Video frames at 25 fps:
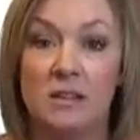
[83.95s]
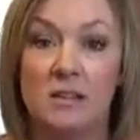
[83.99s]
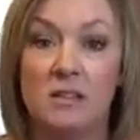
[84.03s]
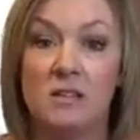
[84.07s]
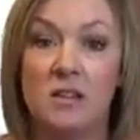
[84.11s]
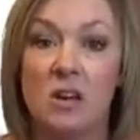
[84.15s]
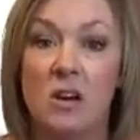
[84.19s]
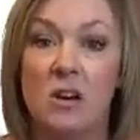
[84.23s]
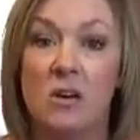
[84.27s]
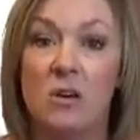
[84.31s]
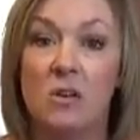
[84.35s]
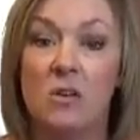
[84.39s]

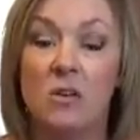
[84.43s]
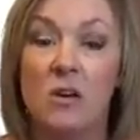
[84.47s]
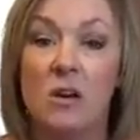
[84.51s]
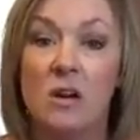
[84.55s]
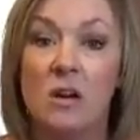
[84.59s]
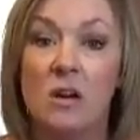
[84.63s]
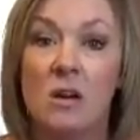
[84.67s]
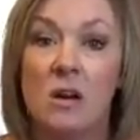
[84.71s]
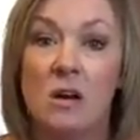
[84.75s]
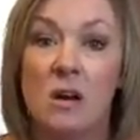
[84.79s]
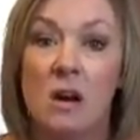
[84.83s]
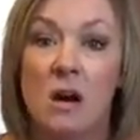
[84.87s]
So
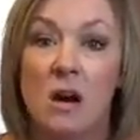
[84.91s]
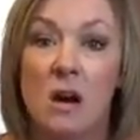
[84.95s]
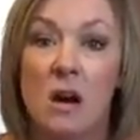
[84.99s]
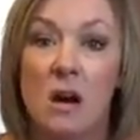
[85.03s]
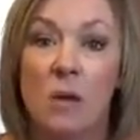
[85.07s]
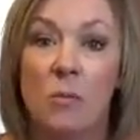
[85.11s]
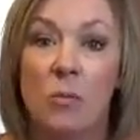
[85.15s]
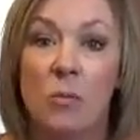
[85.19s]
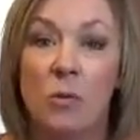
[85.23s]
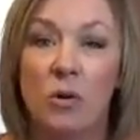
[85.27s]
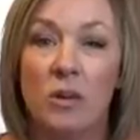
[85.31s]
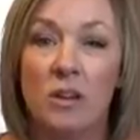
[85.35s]

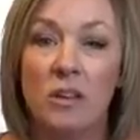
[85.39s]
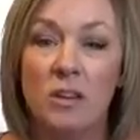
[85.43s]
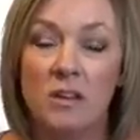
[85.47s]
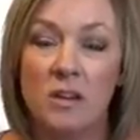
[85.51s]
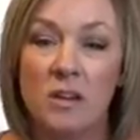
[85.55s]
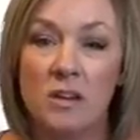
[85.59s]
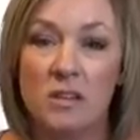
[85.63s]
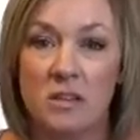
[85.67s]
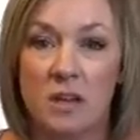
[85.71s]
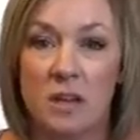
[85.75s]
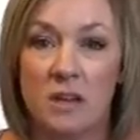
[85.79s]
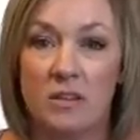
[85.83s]
one of the
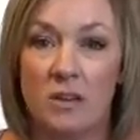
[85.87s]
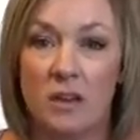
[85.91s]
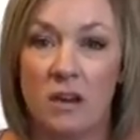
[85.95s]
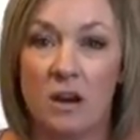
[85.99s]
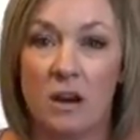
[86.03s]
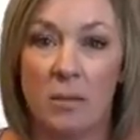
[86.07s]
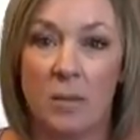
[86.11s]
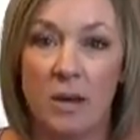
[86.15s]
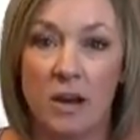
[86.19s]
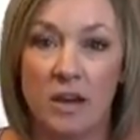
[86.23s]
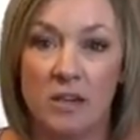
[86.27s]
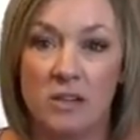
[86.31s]
things I thought
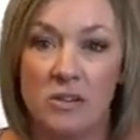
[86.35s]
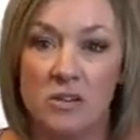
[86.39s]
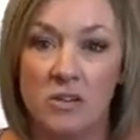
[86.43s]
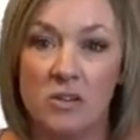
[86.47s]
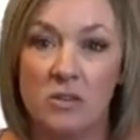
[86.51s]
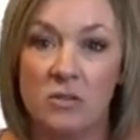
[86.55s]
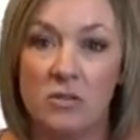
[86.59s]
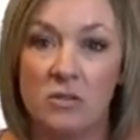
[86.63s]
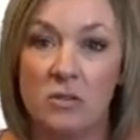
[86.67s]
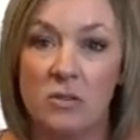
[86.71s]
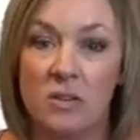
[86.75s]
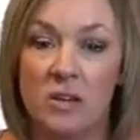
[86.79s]
I might
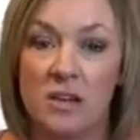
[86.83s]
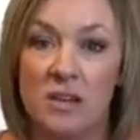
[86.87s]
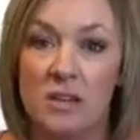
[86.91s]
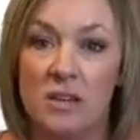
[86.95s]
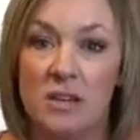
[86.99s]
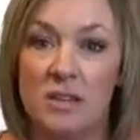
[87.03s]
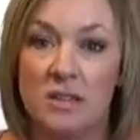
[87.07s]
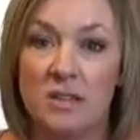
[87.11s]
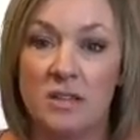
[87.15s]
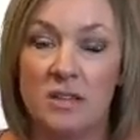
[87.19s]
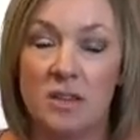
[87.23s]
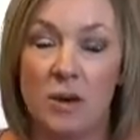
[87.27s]
do is,